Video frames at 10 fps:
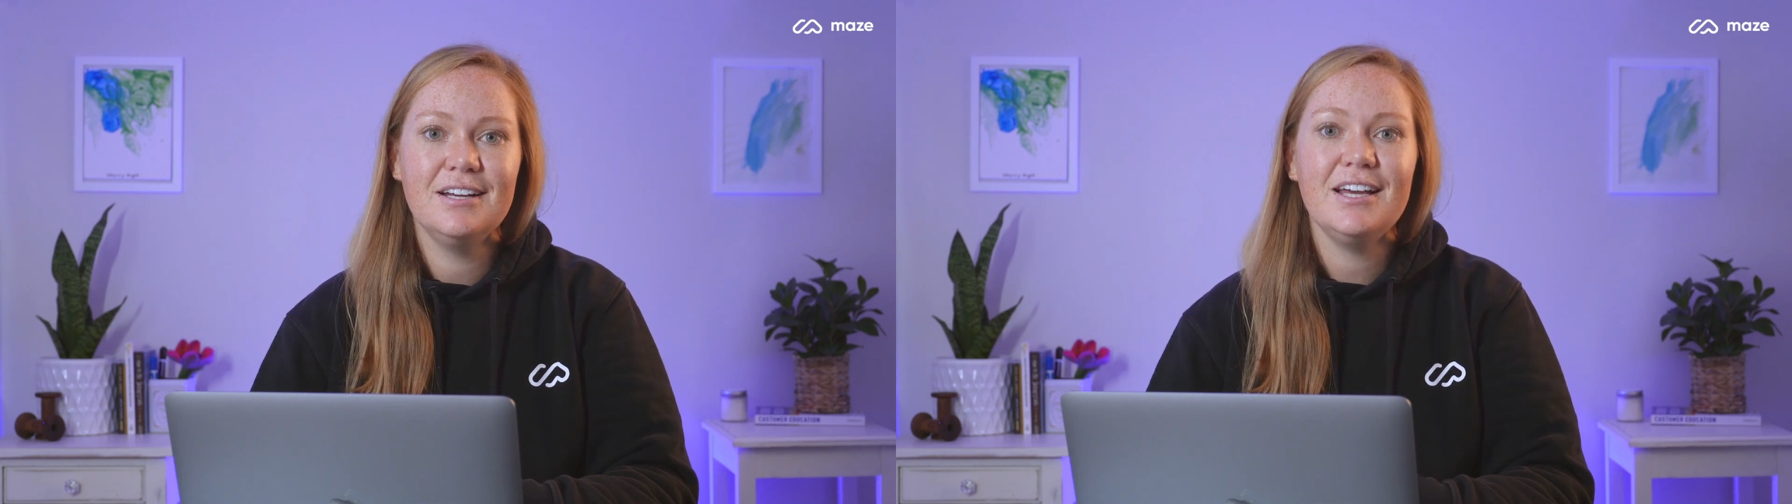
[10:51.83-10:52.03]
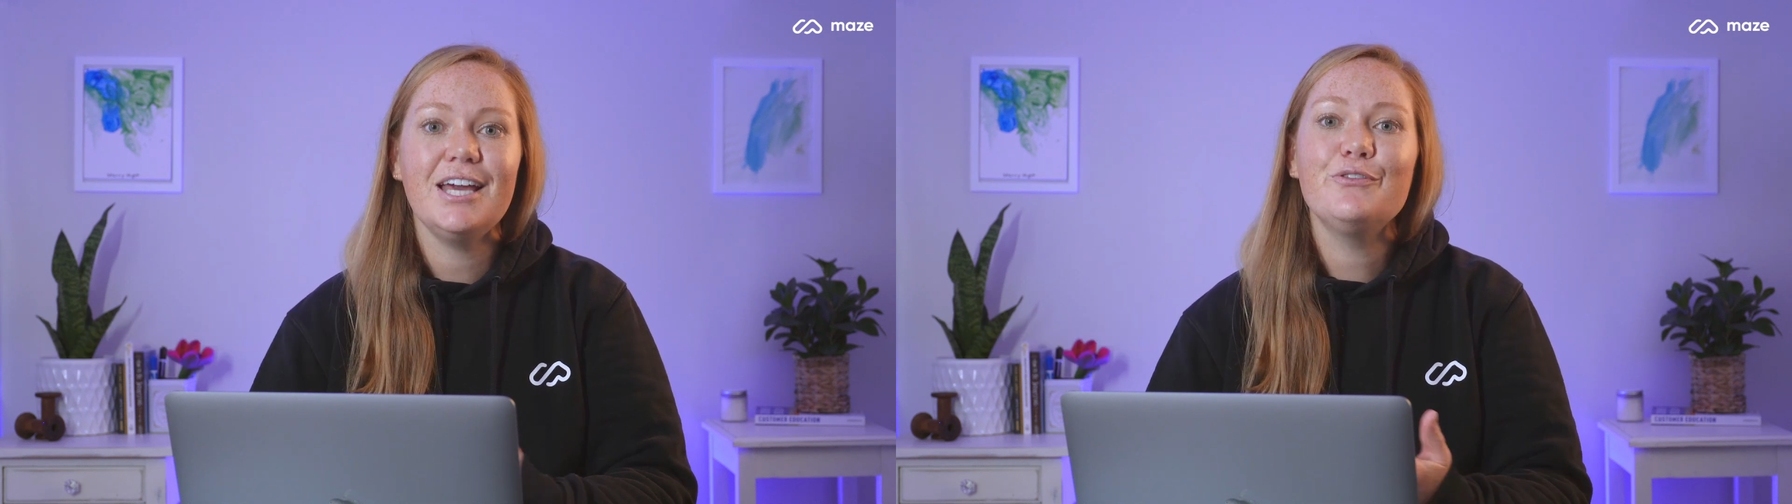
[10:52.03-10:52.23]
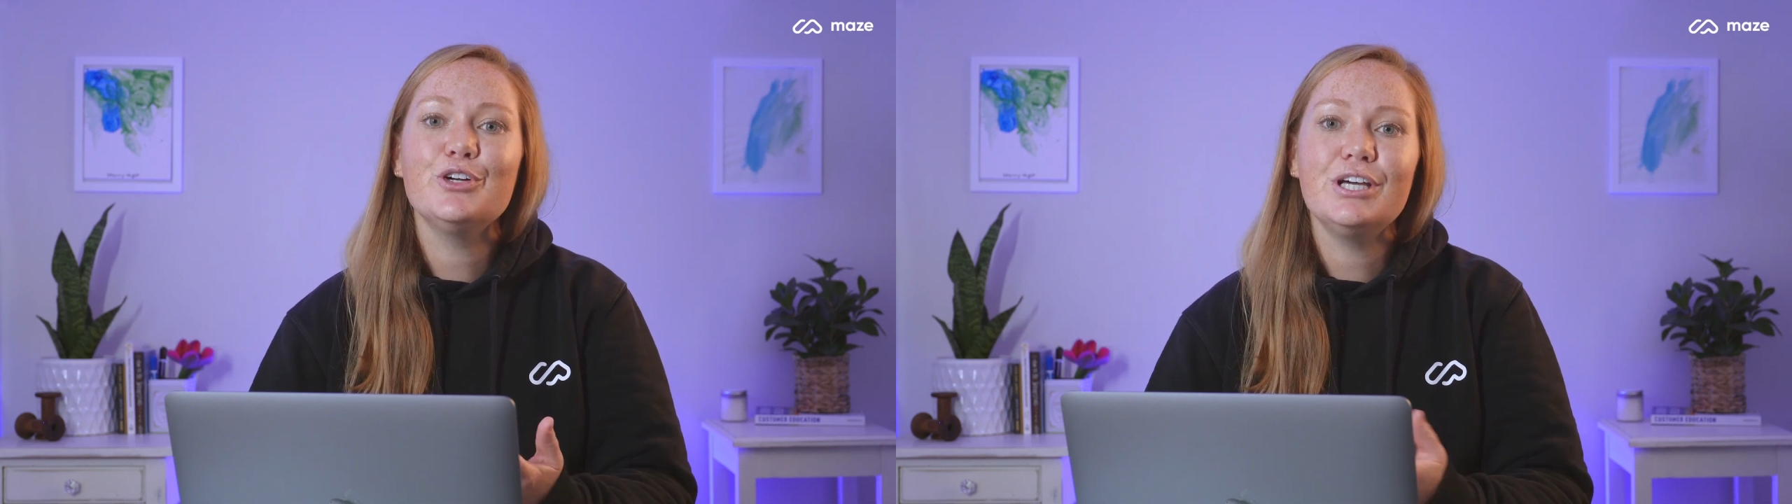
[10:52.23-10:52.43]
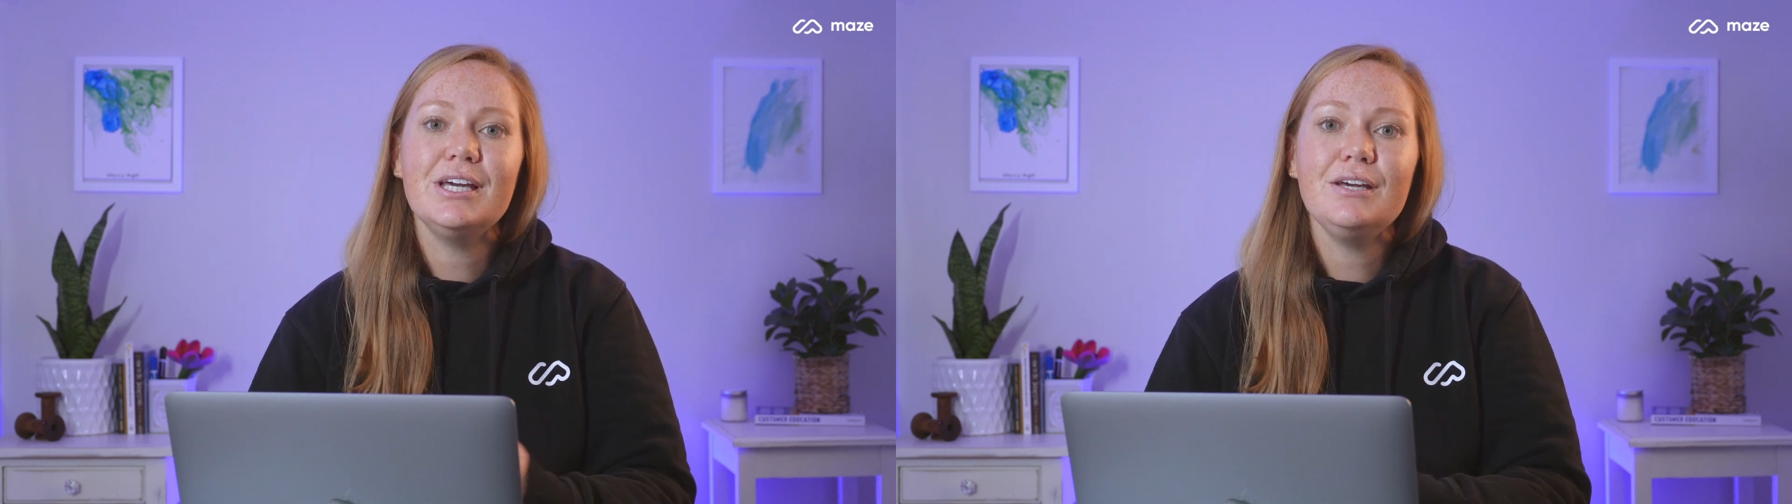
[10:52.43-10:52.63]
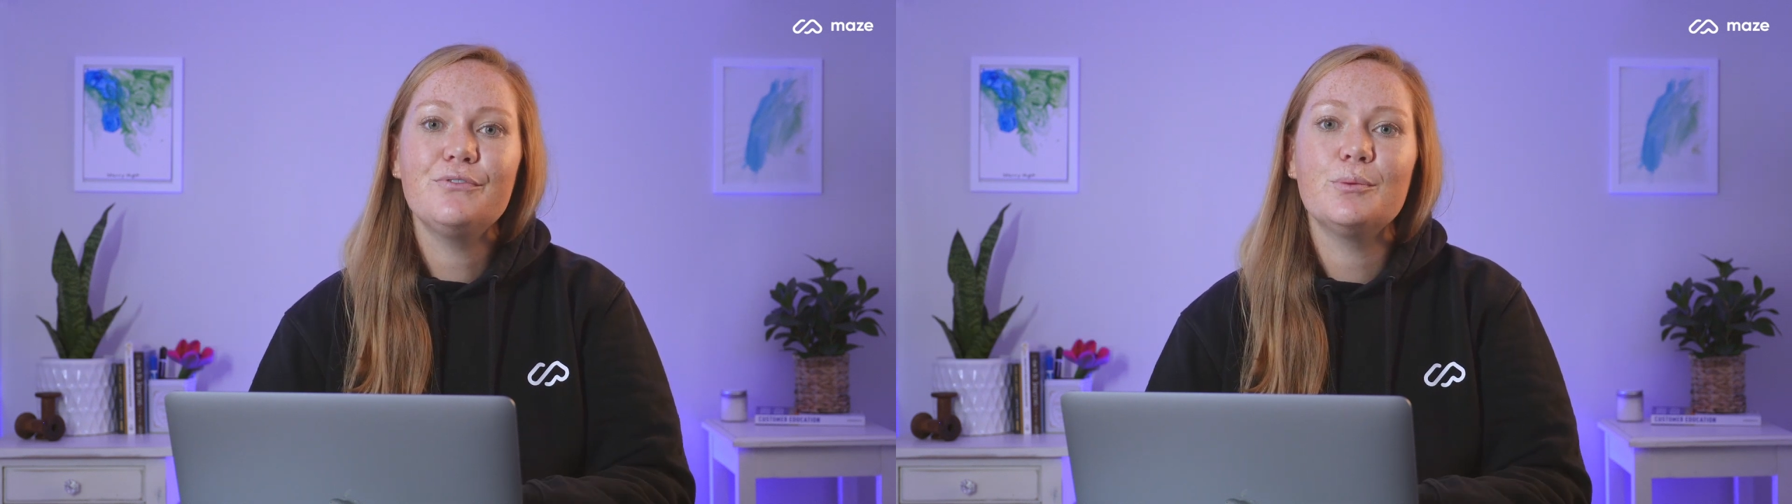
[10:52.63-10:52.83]
If you're
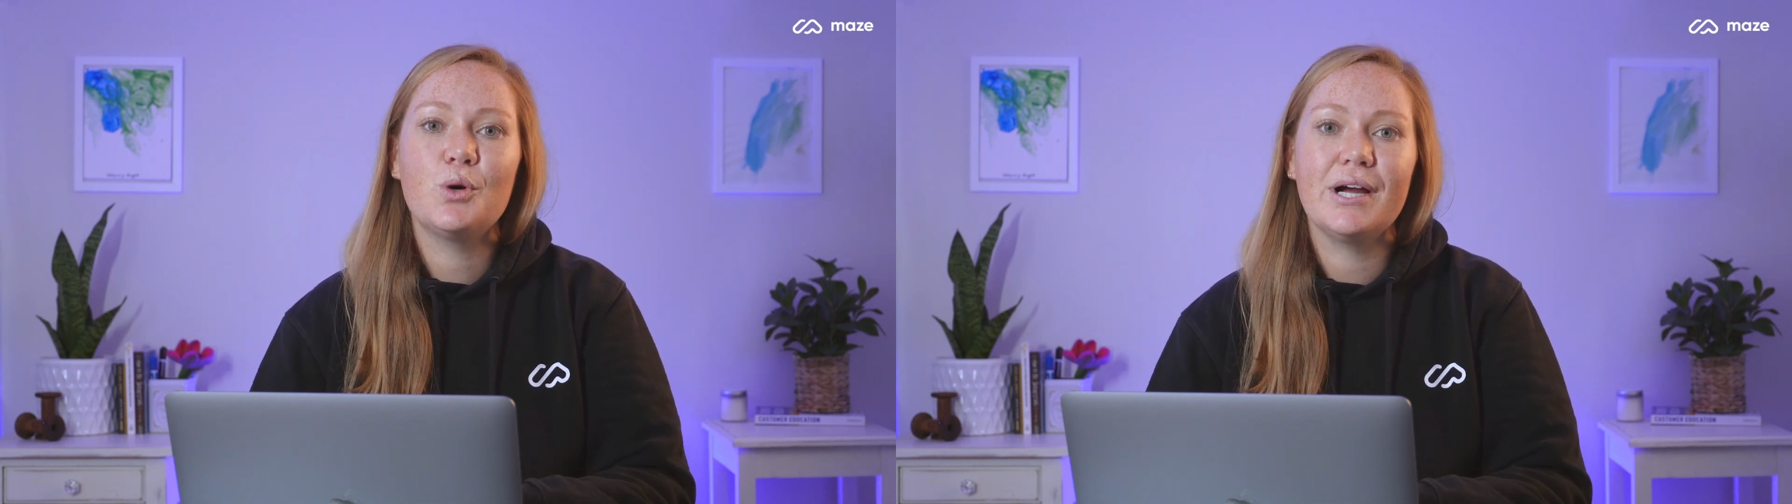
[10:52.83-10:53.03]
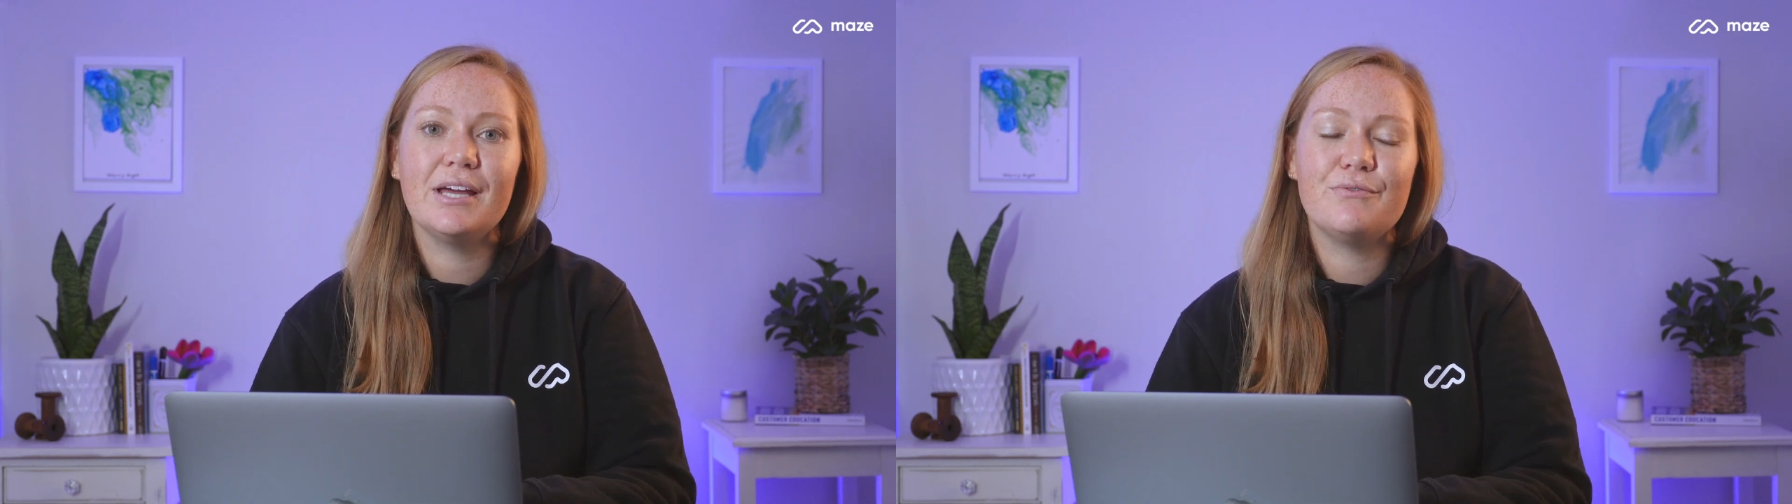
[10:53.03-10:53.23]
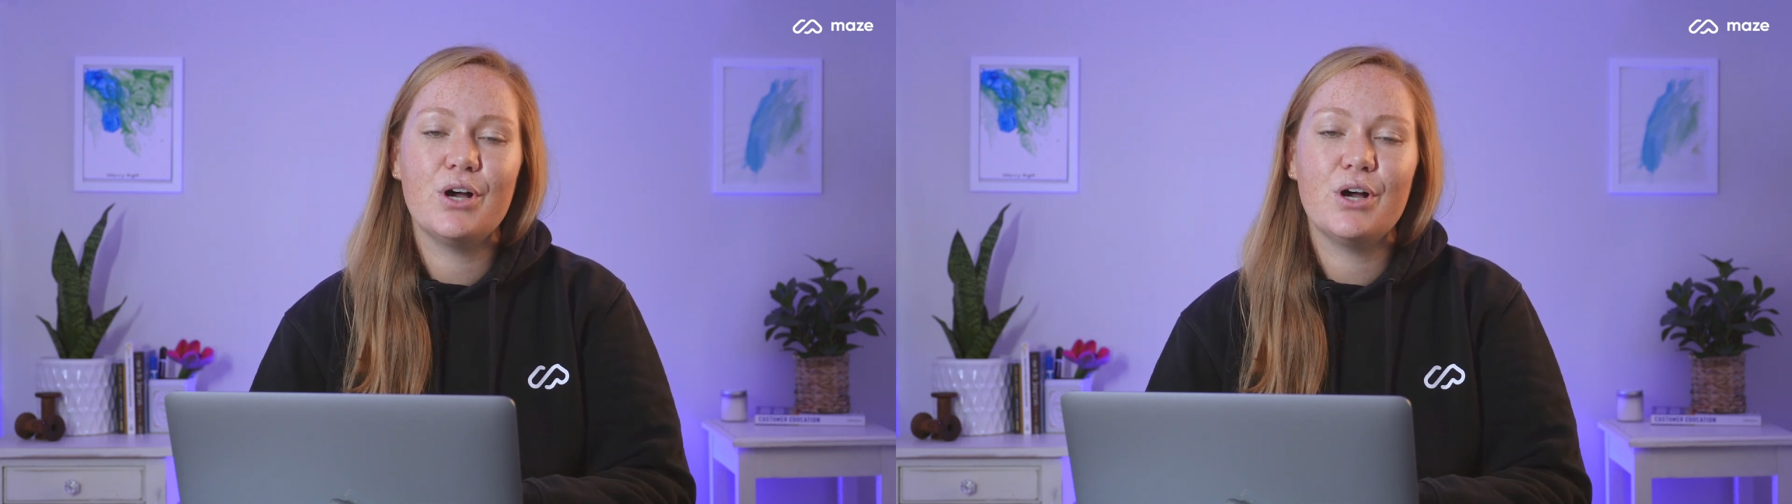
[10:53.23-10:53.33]
looking for more info